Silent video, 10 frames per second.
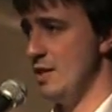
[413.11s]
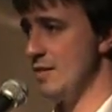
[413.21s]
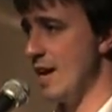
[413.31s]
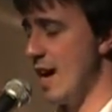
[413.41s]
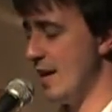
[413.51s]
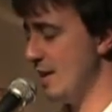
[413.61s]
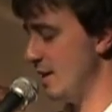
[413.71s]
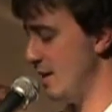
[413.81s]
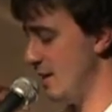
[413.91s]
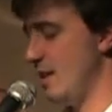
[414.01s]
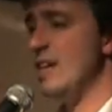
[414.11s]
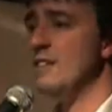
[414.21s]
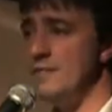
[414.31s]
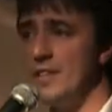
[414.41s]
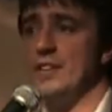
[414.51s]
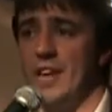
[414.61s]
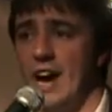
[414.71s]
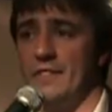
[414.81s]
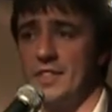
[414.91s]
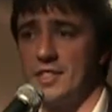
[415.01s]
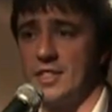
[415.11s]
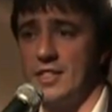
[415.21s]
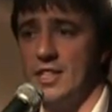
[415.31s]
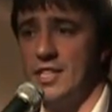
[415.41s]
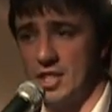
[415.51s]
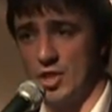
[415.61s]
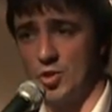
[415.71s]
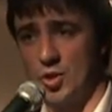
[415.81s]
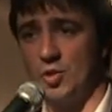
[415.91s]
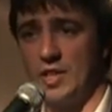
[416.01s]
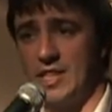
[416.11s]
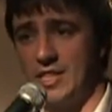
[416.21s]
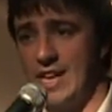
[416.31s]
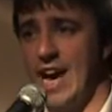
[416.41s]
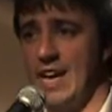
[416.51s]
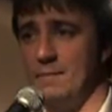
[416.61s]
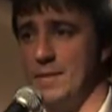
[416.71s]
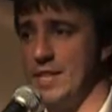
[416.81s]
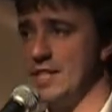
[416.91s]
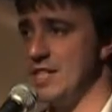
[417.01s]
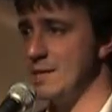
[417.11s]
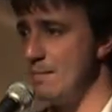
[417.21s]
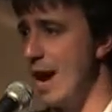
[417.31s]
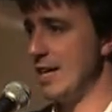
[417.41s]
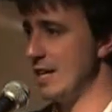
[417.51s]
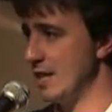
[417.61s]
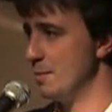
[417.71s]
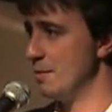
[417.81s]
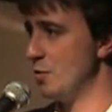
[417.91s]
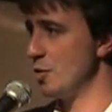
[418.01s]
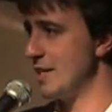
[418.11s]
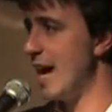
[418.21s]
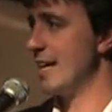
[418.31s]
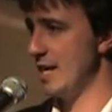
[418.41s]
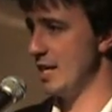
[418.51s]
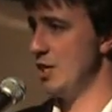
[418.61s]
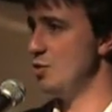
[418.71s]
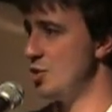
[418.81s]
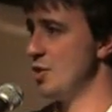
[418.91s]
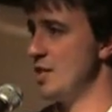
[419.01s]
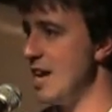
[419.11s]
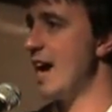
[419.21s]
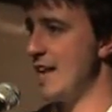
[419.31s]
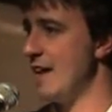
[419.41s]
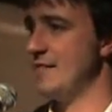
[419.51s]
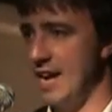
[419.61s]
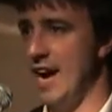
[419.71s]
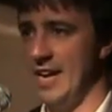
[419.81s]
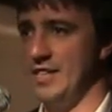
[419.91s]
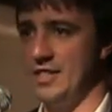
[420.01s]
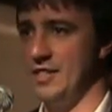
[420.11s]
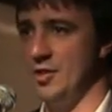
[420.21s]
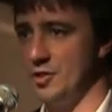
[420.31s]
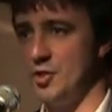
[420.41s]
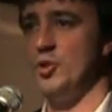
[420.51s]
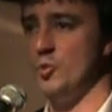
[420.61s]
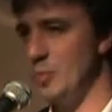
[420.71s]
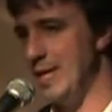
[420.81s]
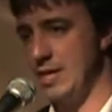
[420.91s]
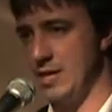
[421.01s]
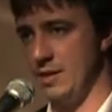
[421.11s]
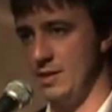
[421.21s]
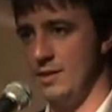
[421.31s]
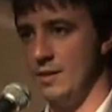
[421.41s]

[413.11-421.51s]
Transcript: You've got Inferi, obviously. He's controlling the dead because he's mocking them for dying. You should not have died. You're too weak.